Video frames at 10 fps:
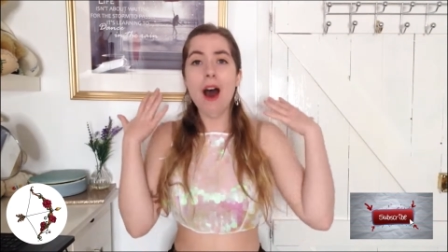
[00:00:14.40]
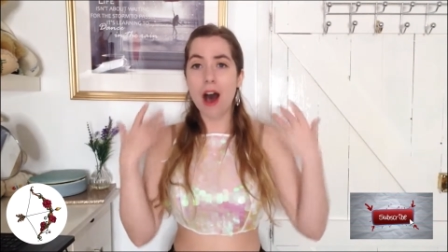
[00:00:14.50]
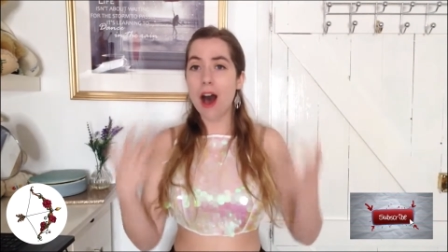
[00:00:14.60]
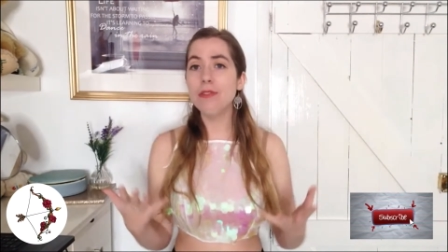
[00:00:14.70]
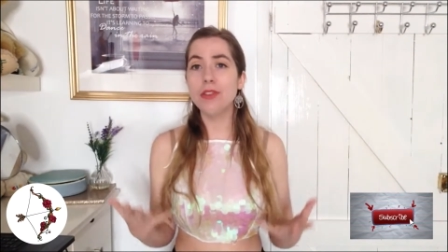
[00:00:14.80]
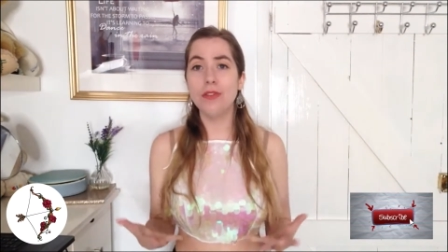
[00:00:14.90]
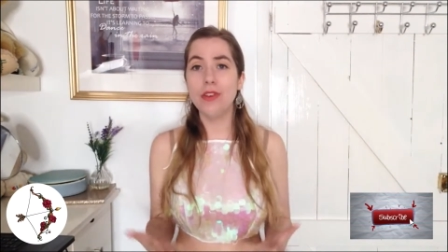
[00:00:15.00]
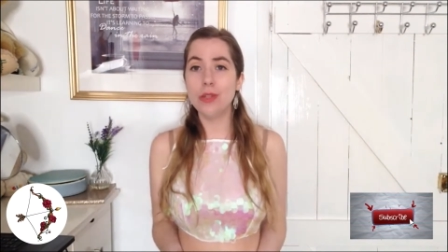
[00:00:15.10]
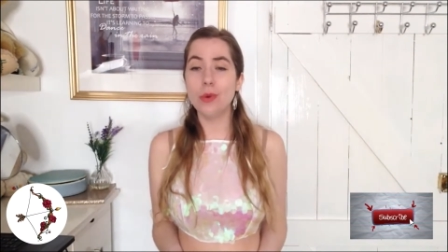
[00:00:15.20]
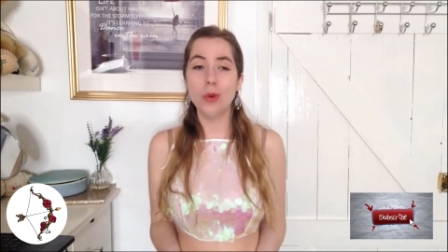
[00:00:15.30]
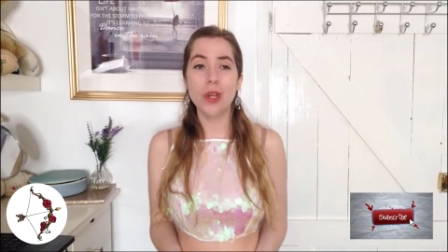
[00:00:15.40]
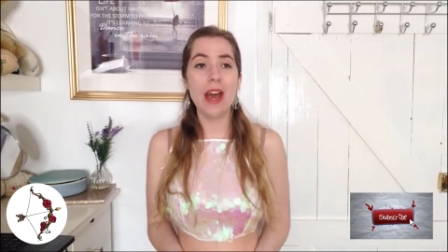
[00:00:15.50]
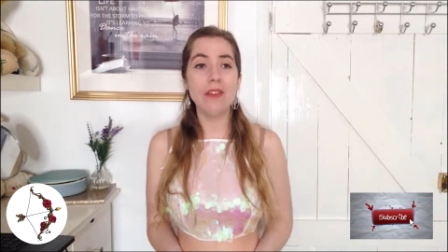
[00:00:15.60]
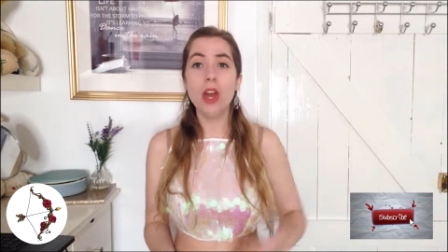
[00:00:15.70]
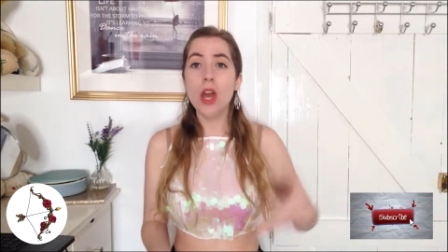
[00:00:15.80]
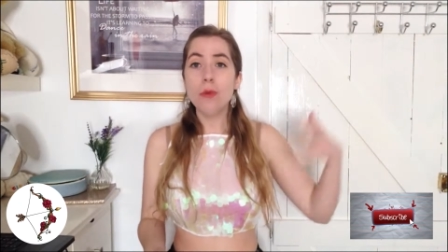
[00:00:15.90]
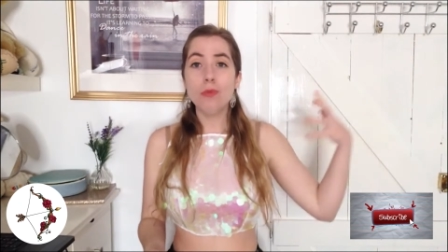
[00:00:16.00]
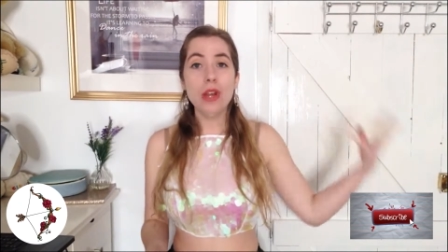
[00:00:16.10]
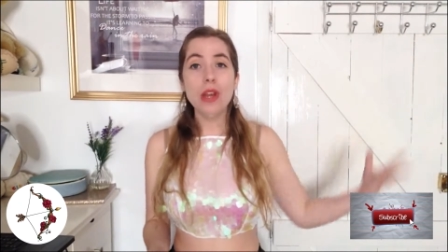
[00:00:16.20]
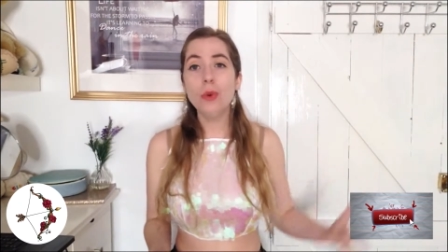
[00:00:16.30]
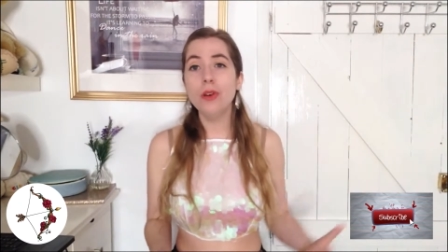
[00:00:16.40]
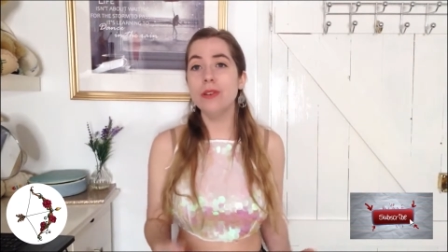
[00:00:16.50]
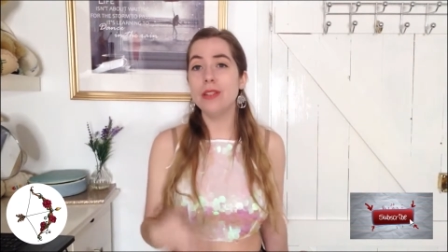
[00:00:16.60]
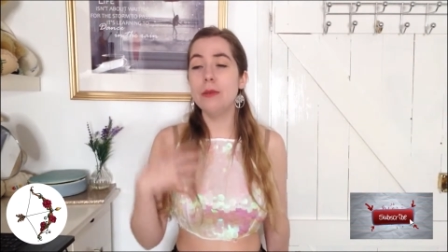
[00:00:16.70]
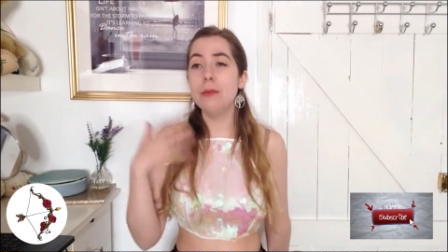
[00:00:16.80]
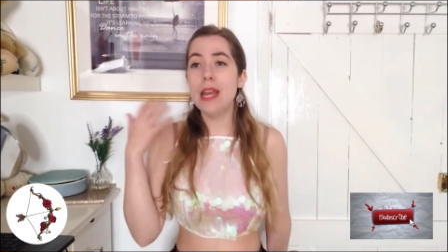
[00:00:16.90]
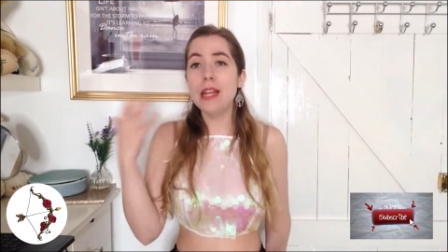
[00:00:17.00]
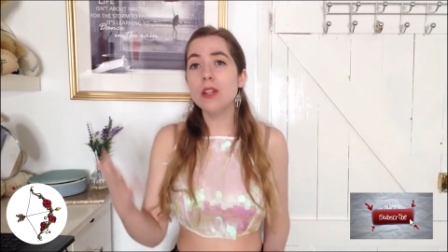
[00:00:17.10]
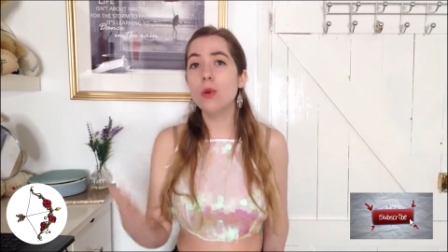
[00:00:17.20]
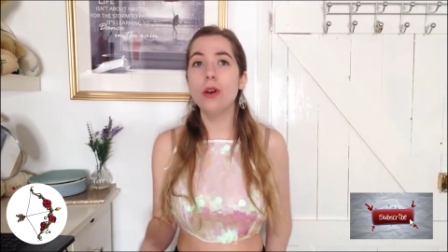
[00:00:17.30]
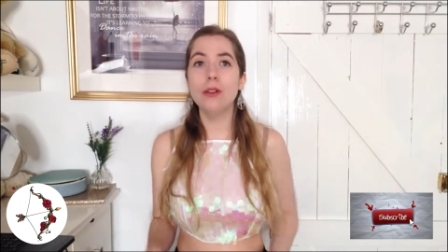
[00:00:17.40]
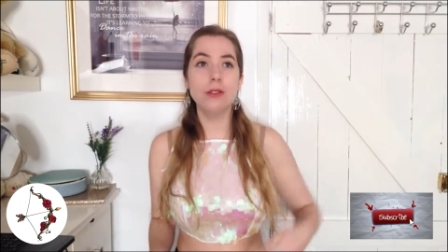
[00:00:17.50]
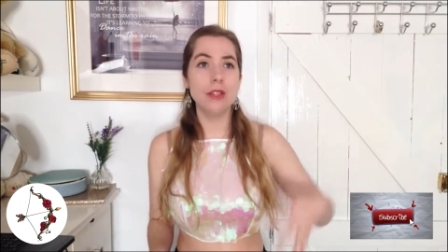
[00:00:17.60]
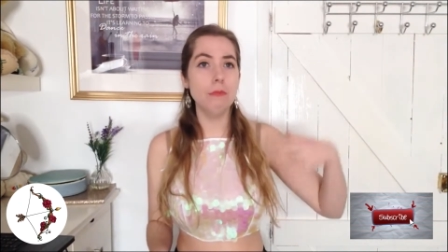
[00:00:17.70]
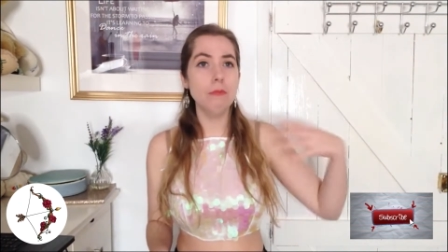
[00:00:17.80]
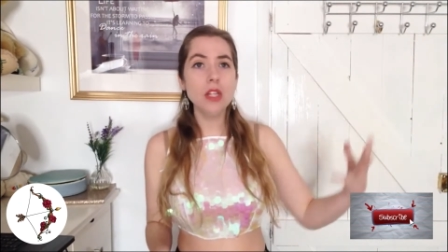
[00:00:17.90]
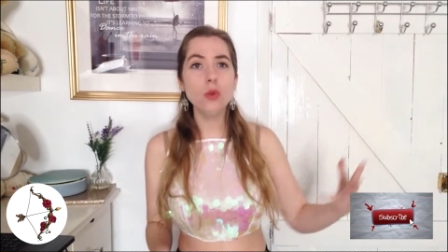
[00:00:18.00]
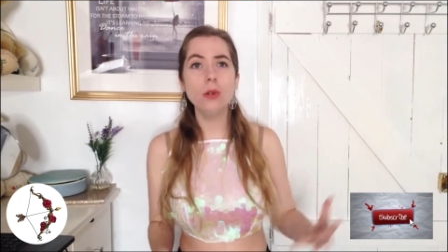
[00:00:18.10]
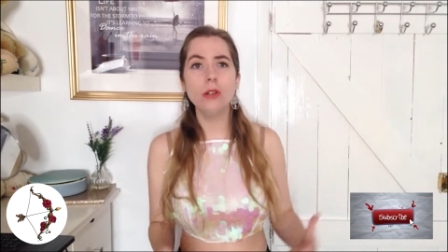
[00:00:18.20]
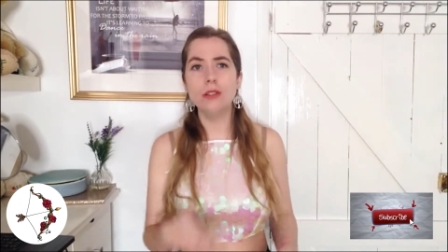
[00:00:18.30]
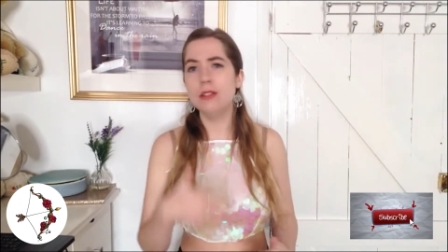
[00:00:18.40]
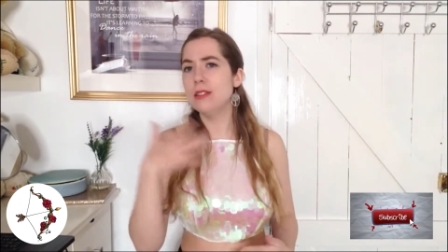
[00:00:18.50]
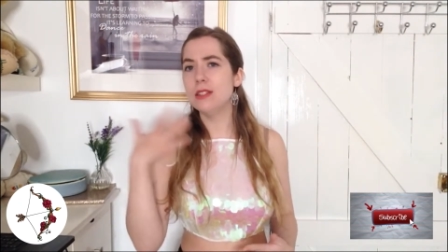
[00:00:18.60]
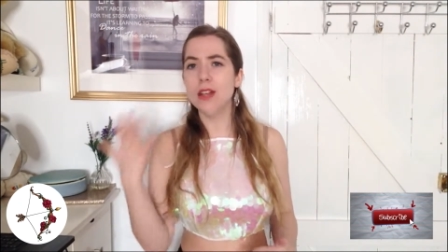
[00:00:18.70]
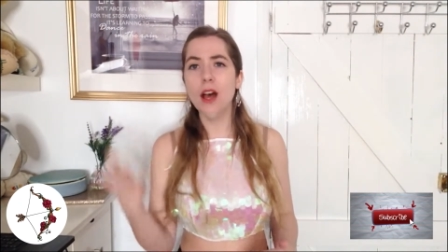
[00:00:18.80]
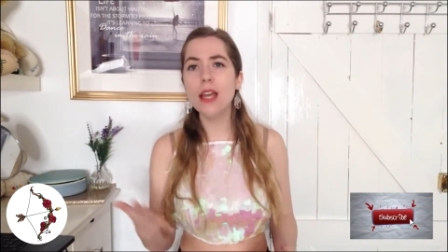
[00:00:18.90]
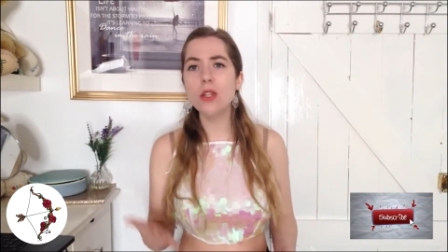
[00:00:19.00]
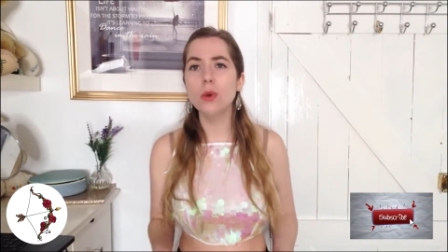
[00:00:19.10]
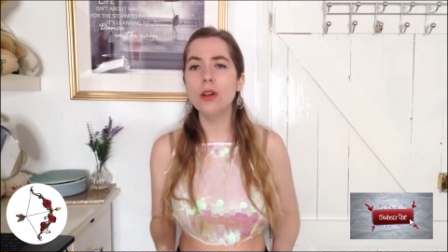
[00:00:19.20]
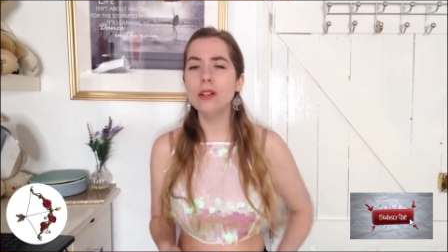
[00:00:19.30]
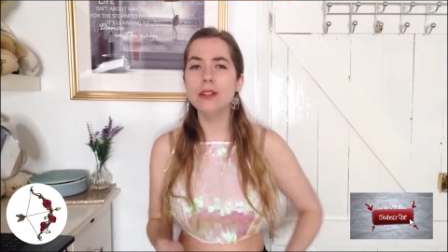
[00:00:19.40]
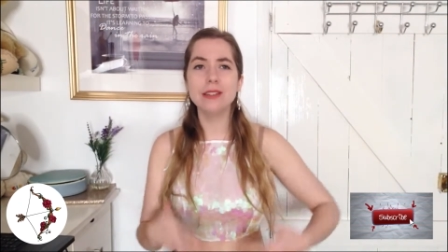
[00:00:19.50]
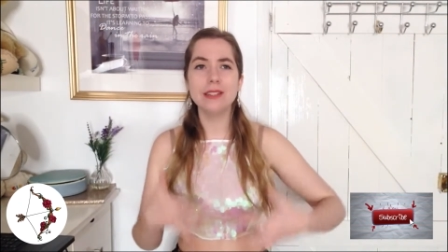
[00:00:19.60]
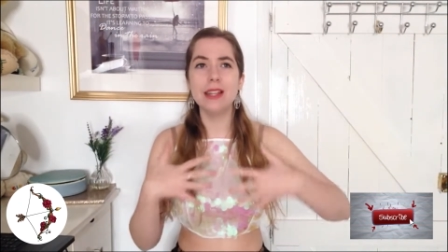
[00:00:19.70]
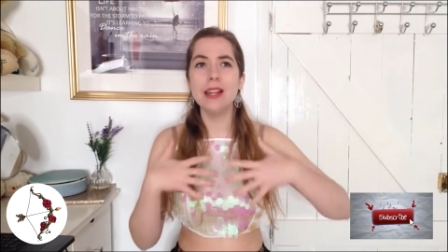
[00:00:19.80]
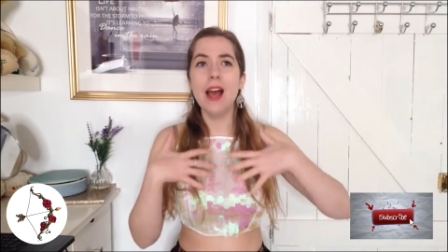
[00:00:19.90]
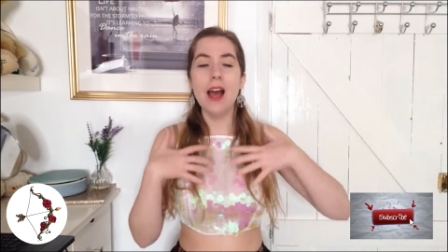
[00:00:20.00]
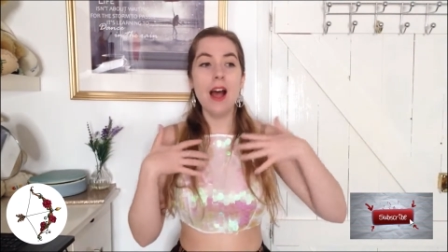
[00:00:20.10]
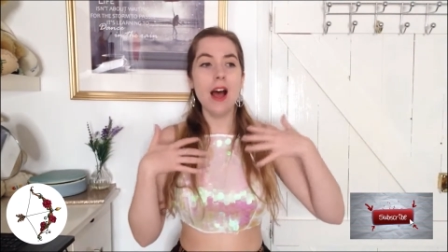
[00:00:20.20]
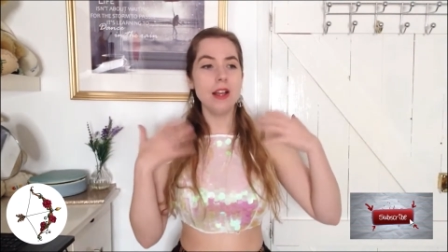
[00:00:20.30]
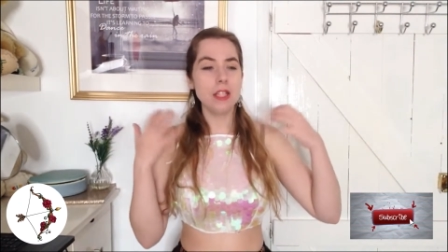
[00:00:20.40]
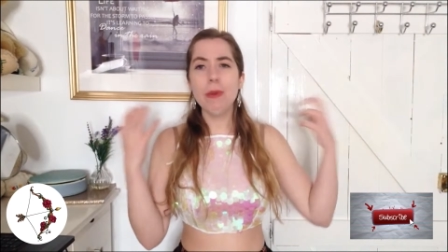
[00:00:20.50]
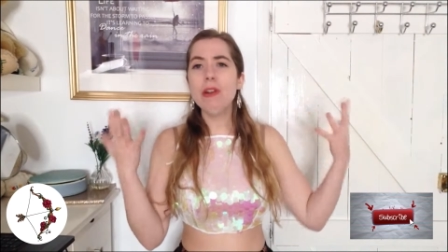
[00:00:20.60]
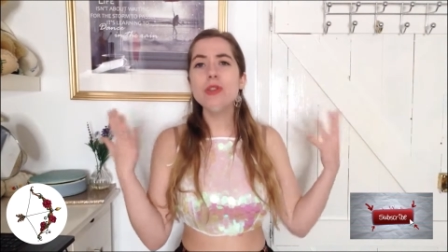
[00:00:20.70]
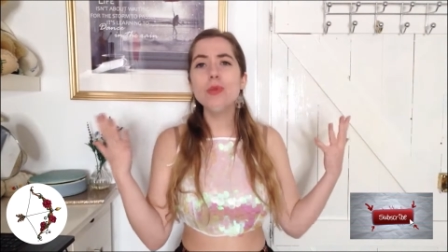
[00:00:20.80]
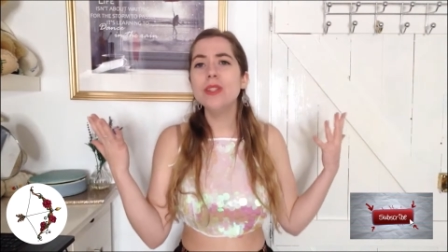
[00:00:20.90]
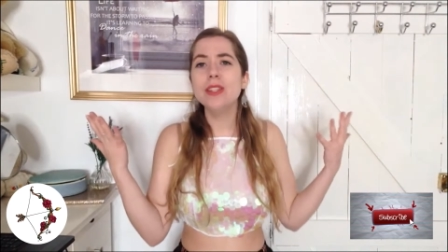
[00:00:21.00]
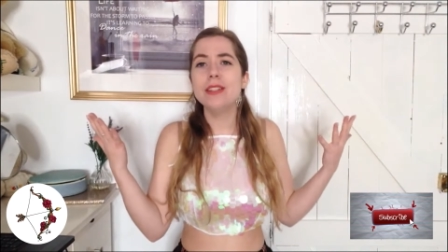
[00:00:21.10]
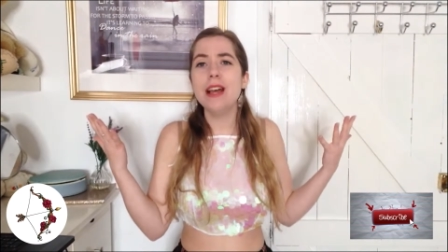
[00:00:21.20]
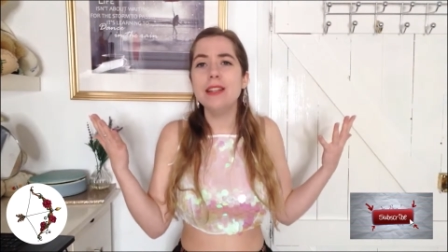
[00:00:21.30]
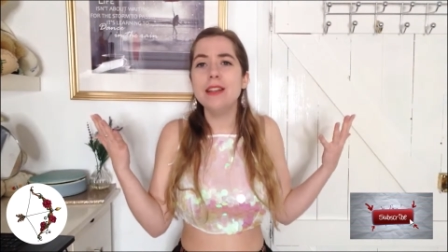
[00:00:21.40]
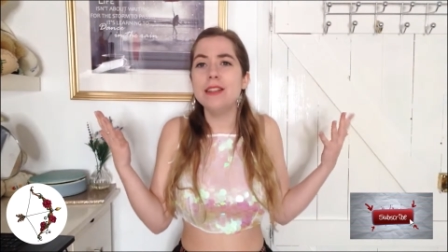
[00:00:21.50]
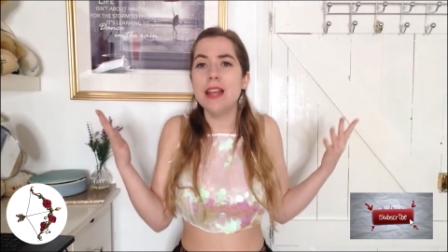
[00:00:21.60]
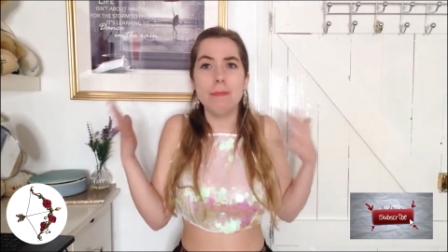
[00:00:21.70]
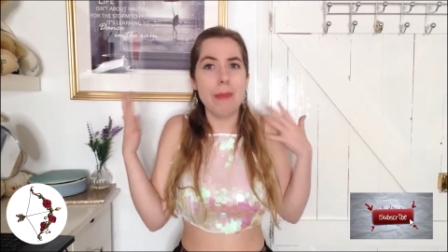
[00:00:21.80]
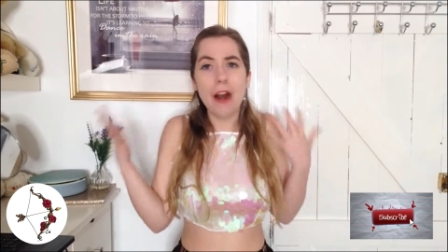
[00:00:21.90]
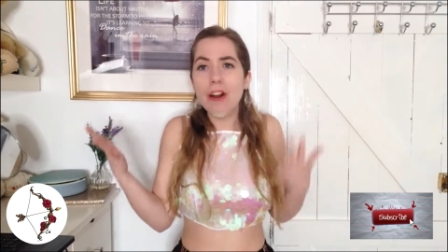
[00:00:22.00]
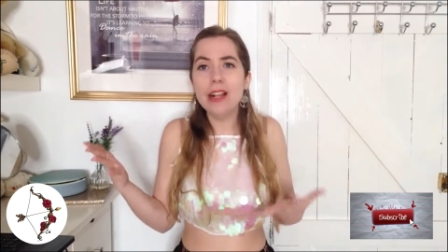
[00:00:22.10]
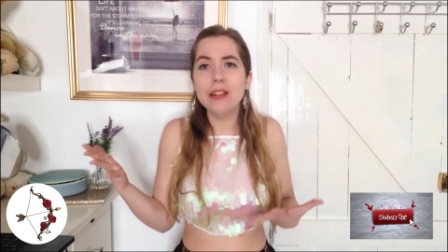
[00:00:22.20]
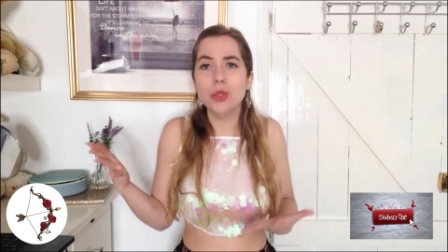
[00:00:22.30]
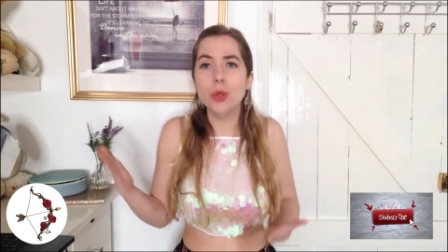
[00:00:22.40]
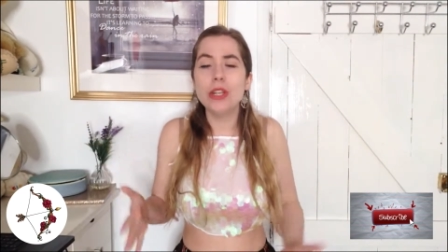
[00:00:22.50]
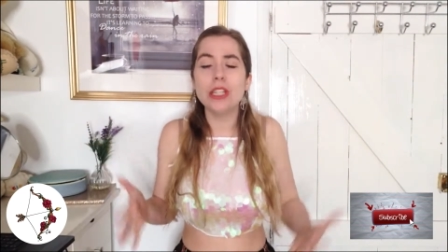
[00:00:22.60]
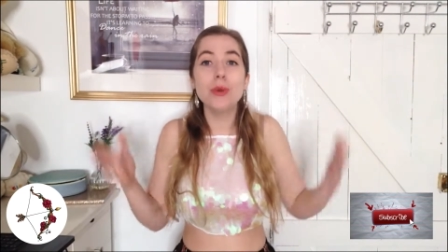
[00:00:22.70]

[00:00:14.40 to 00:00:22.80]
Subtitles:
after the first one. We have prequels and interquels and midquels and sidequels and spiritual successors and parallel stories.